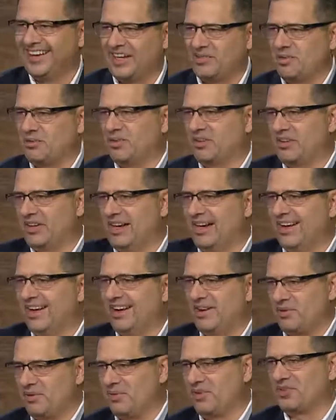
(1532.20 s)
remember
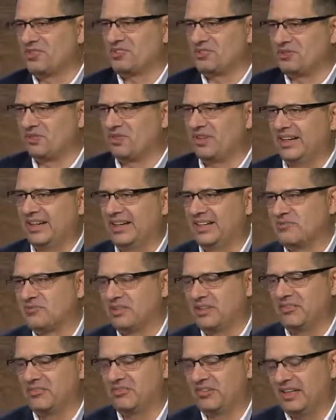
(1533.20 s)
their story, and it's
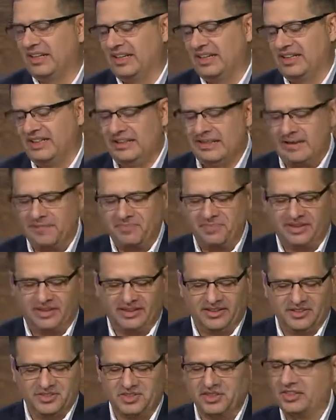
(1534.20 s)
pretty funny.
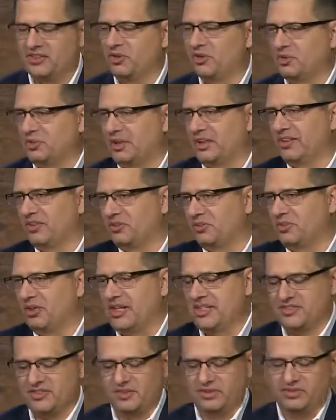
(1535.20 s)
As you get older, we get a little
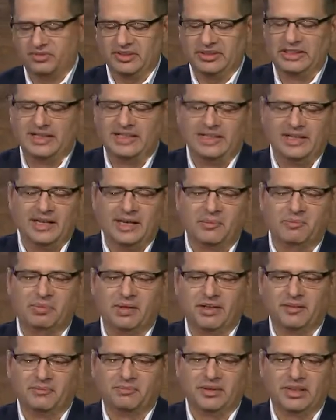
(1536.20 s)
wiser, hopefully.
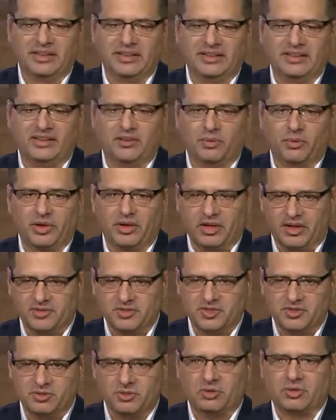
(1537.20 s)
But we all have
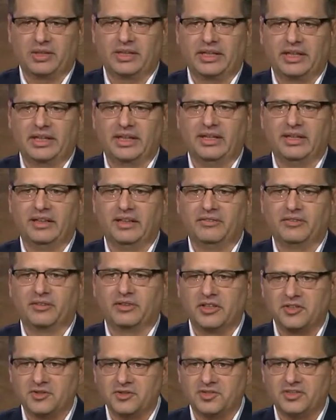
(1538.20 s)
a story, and if
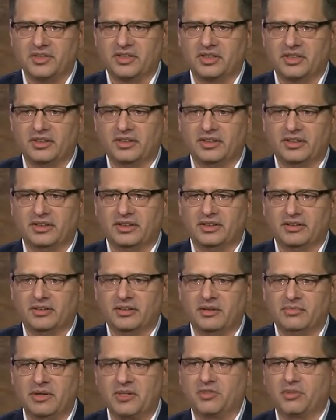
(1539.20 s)
you're interested,
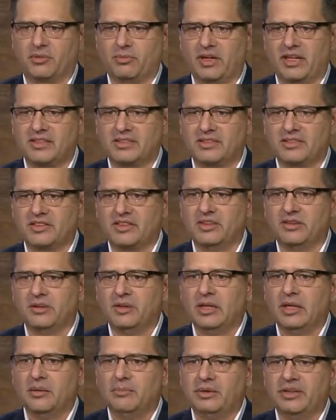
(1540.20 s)
a mentor of mine said,
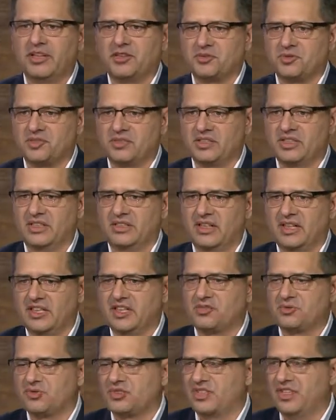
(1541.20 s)
be interested, not
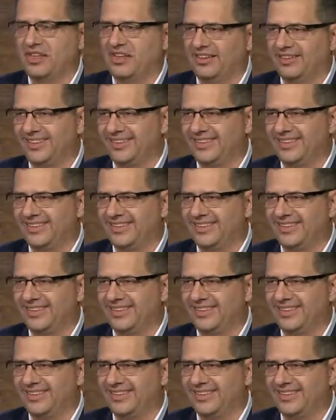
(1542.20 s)
interesting.